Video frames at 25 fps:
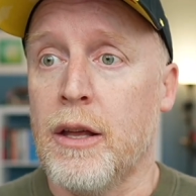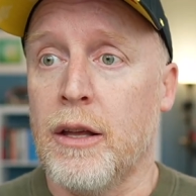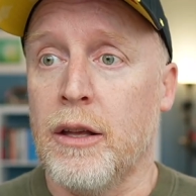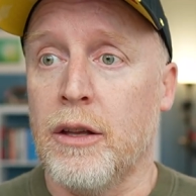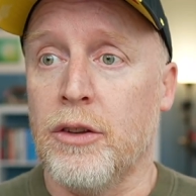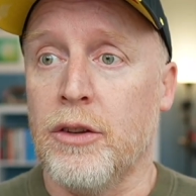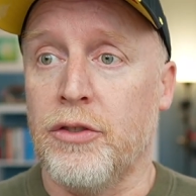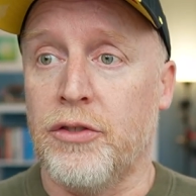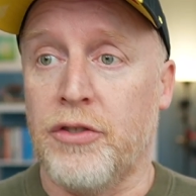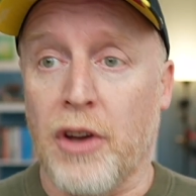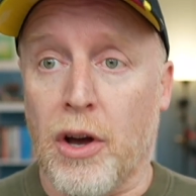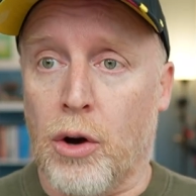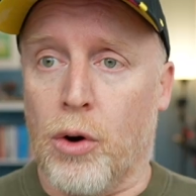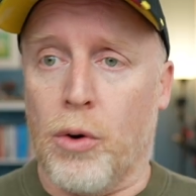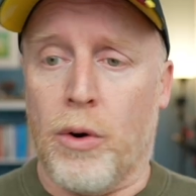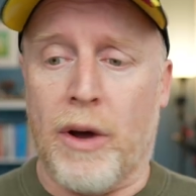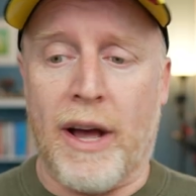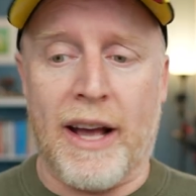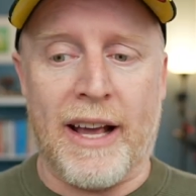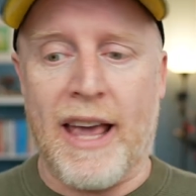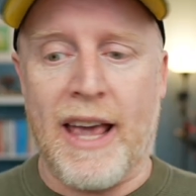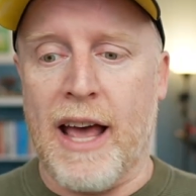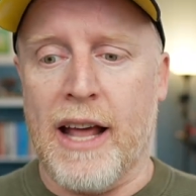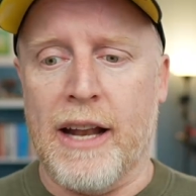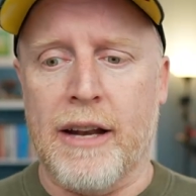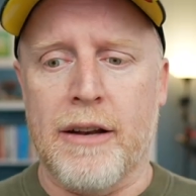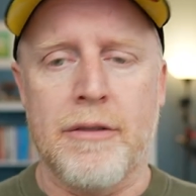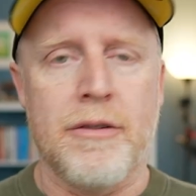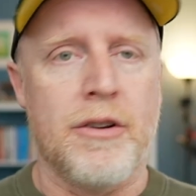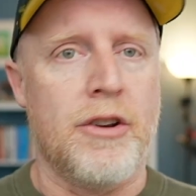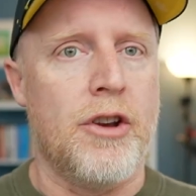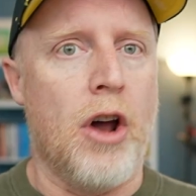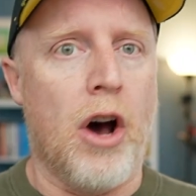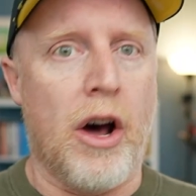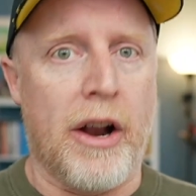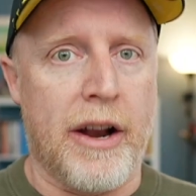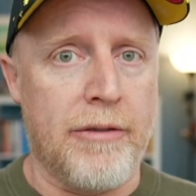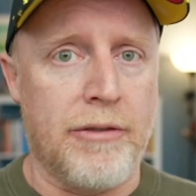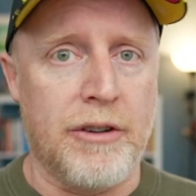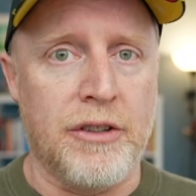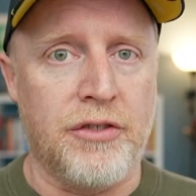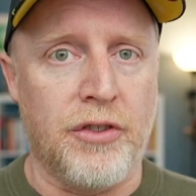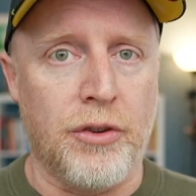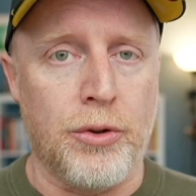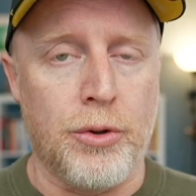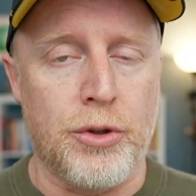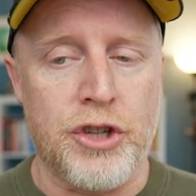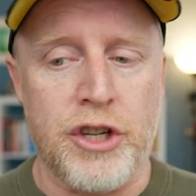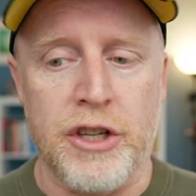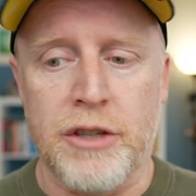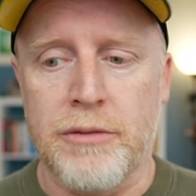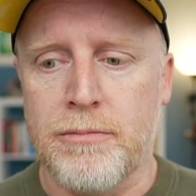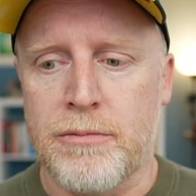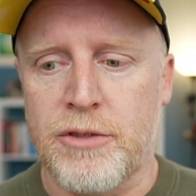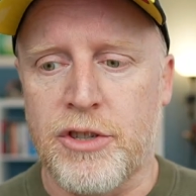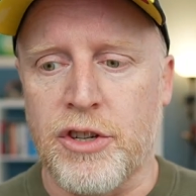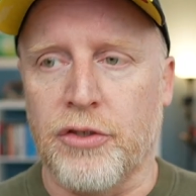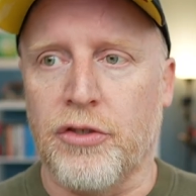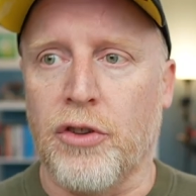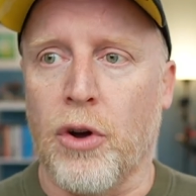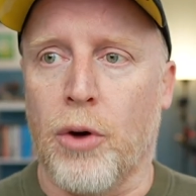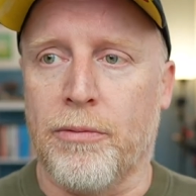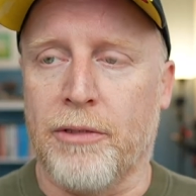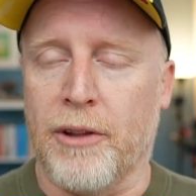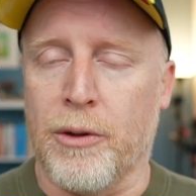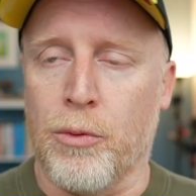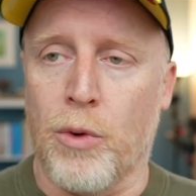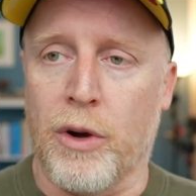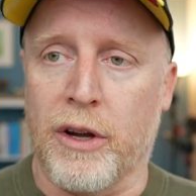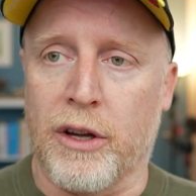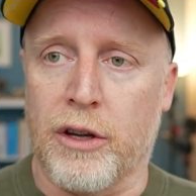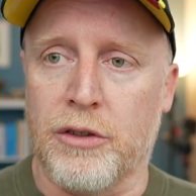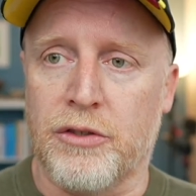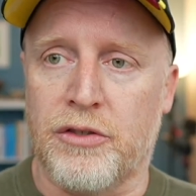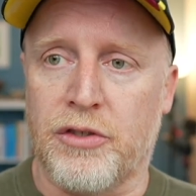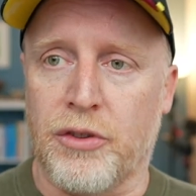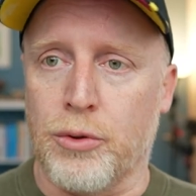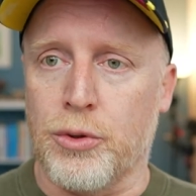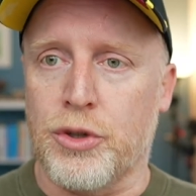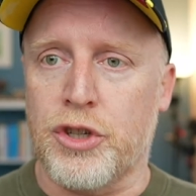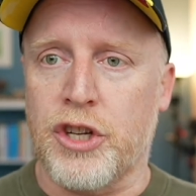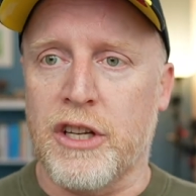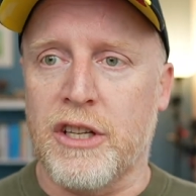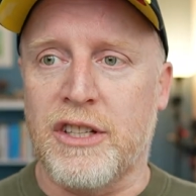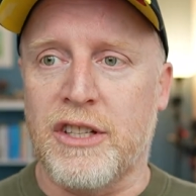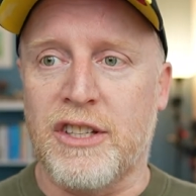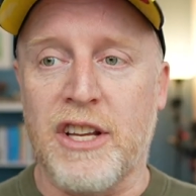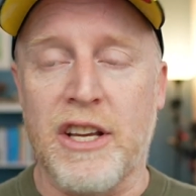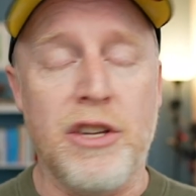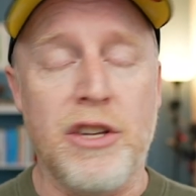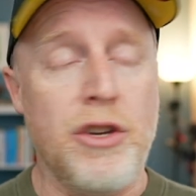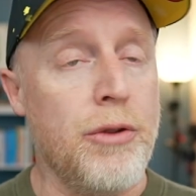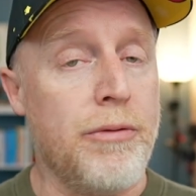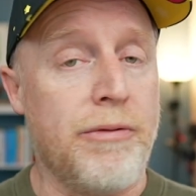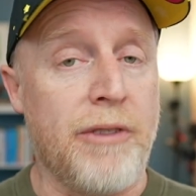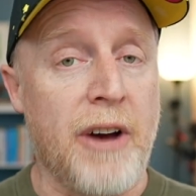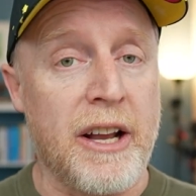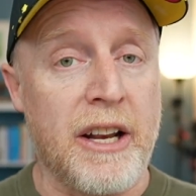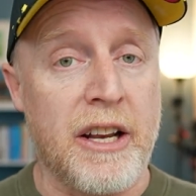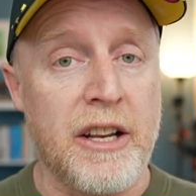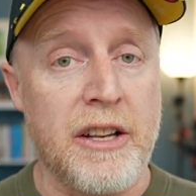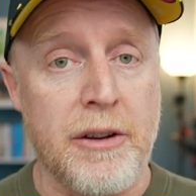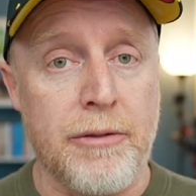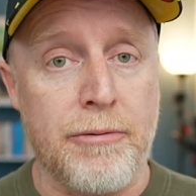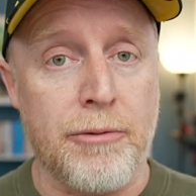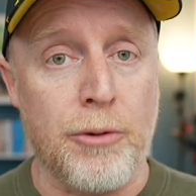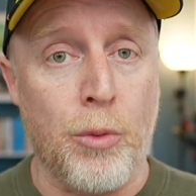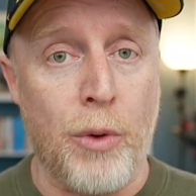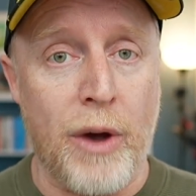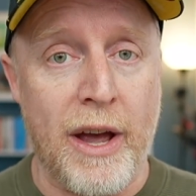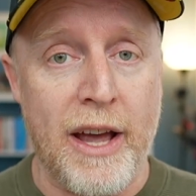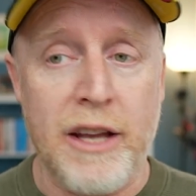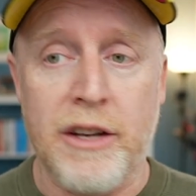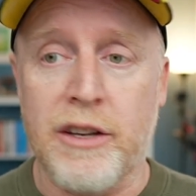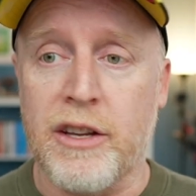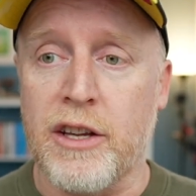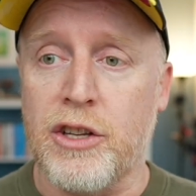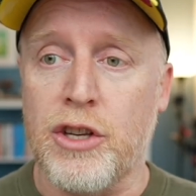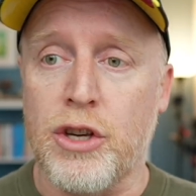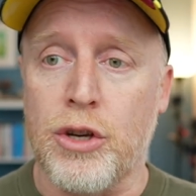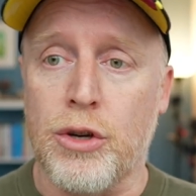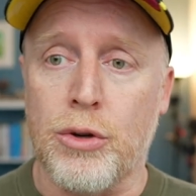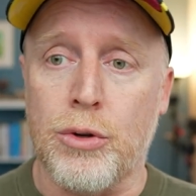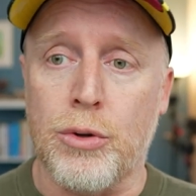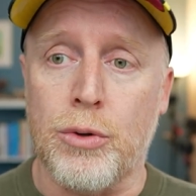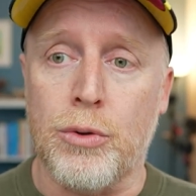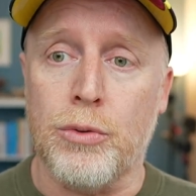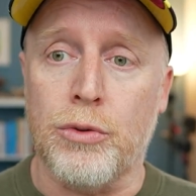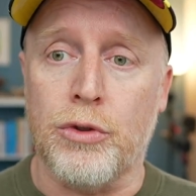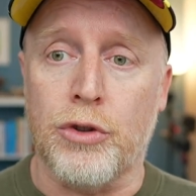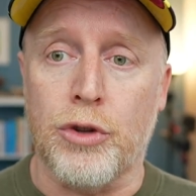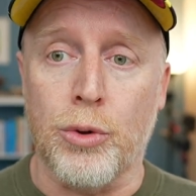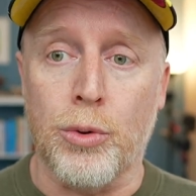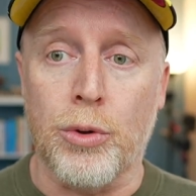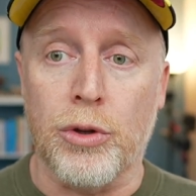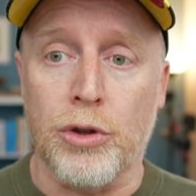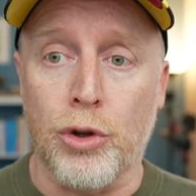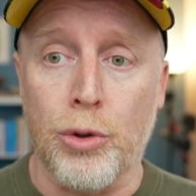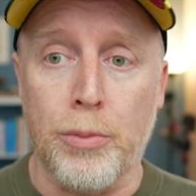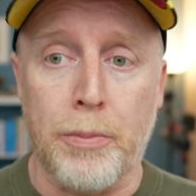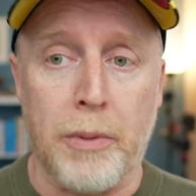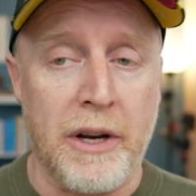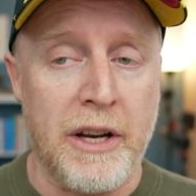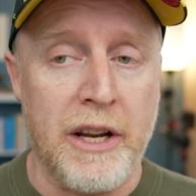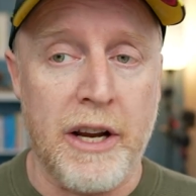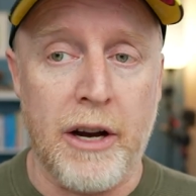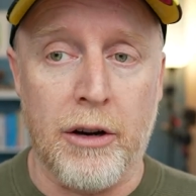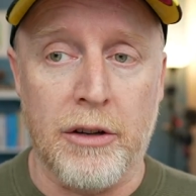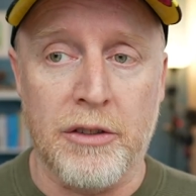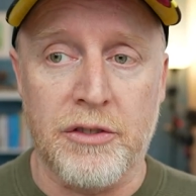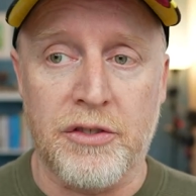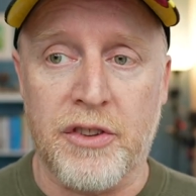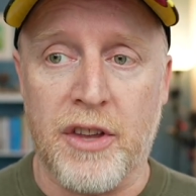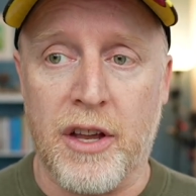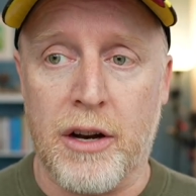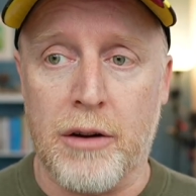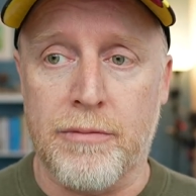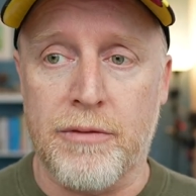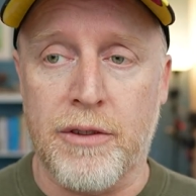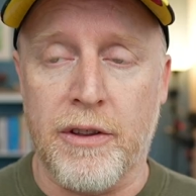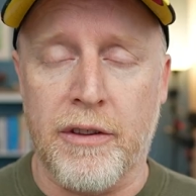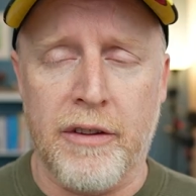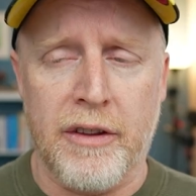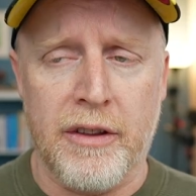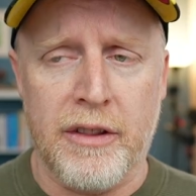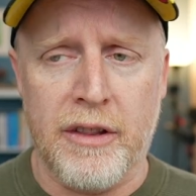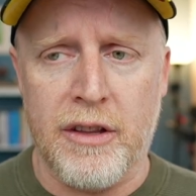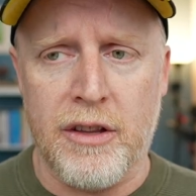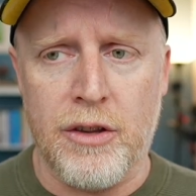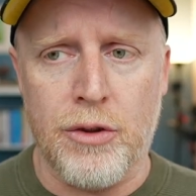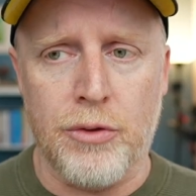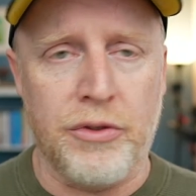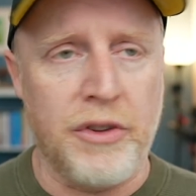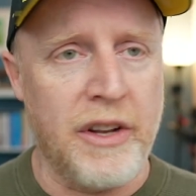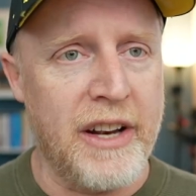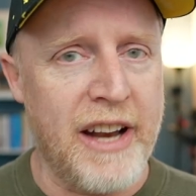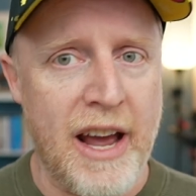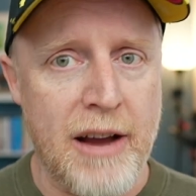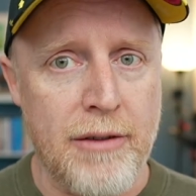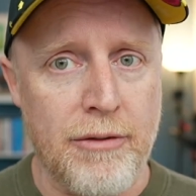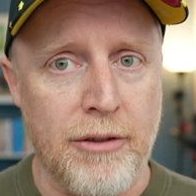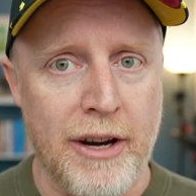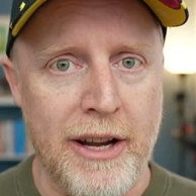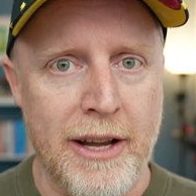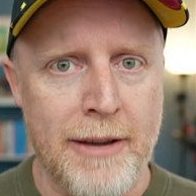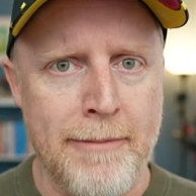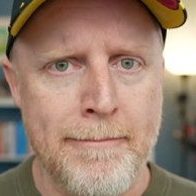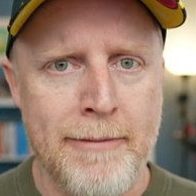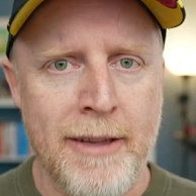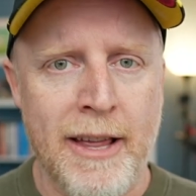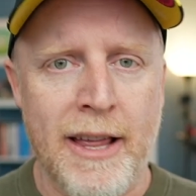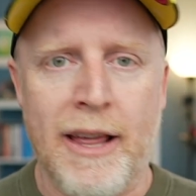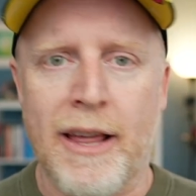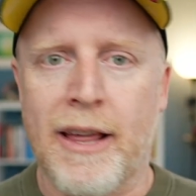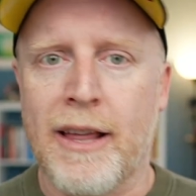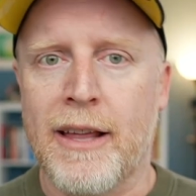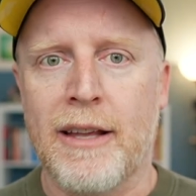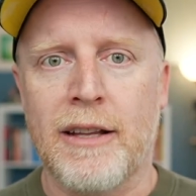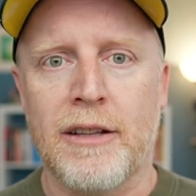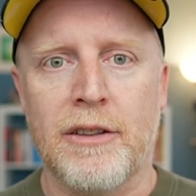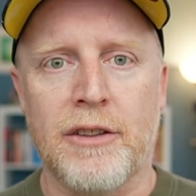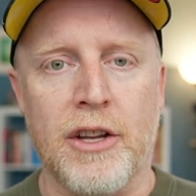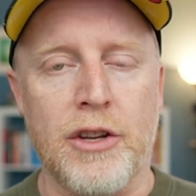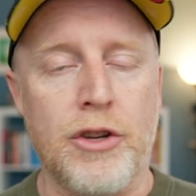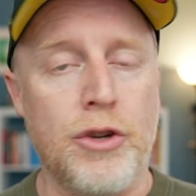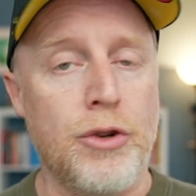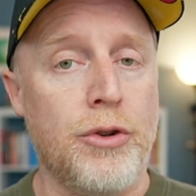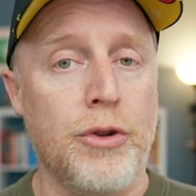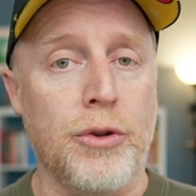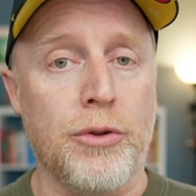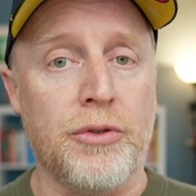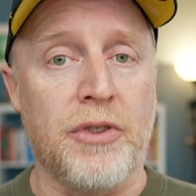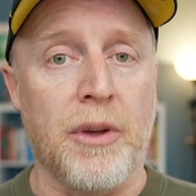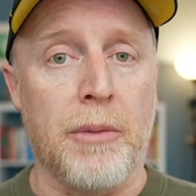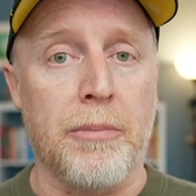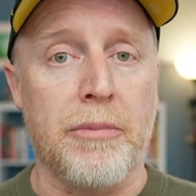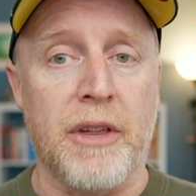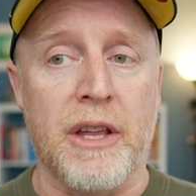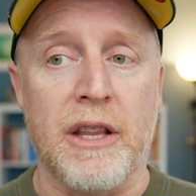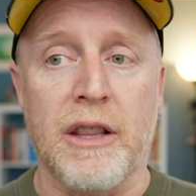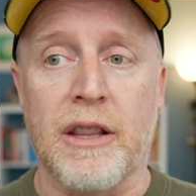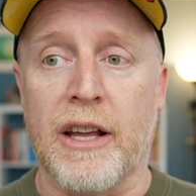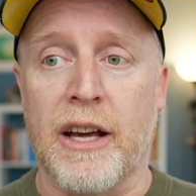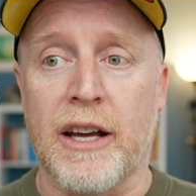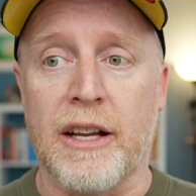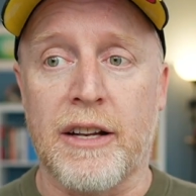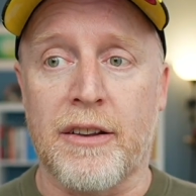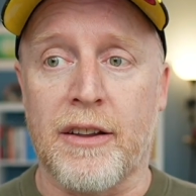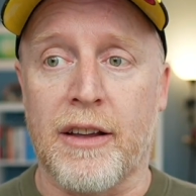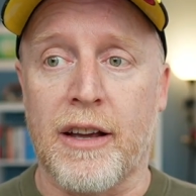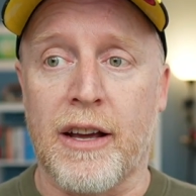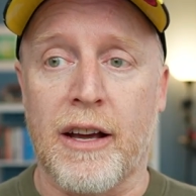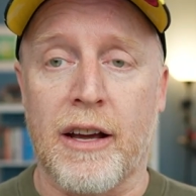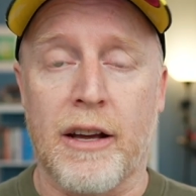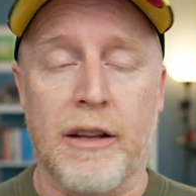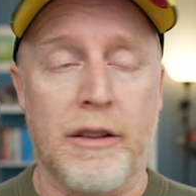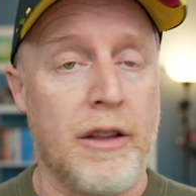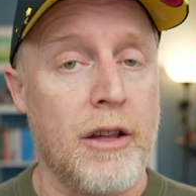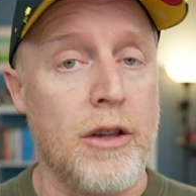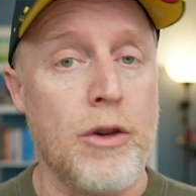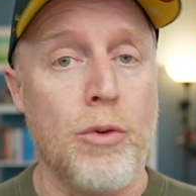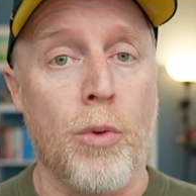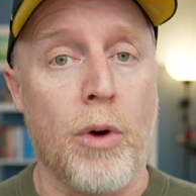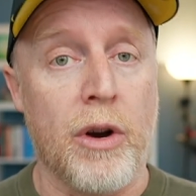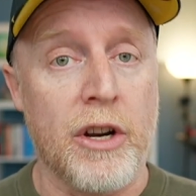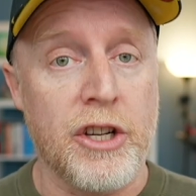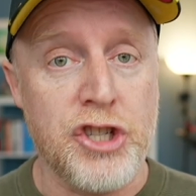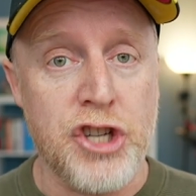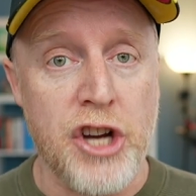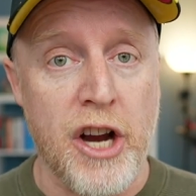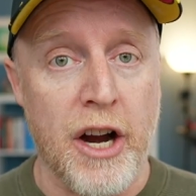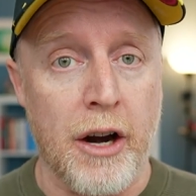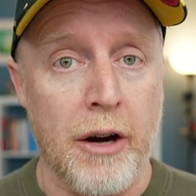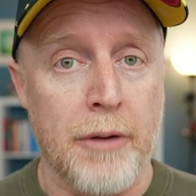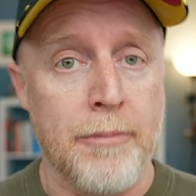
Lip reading: So again, not every solution, just hopefully one good solution. Did you find a different way? Did you do a loop in here instead of using every? Did you do something that you want to share?